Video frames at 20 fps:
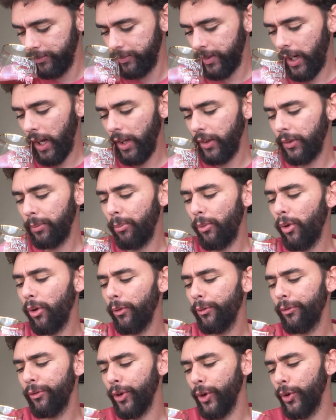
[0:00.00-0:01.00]
It's
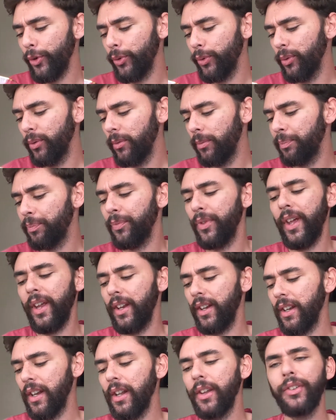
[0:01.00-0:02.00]
more fruit than
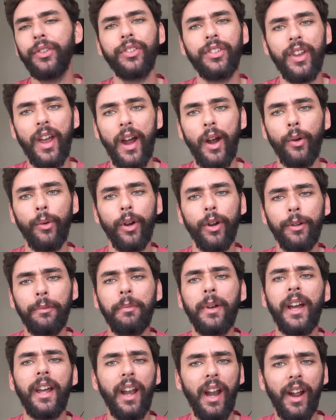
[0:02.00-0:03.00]
it is sour,
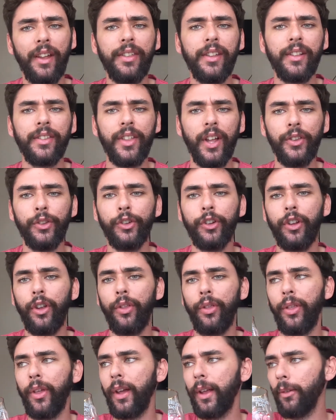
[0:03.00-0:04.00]
and I think that's a
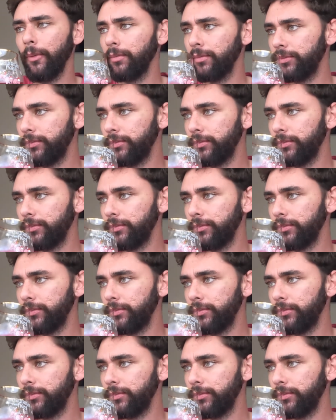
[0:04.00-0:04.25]
good thing.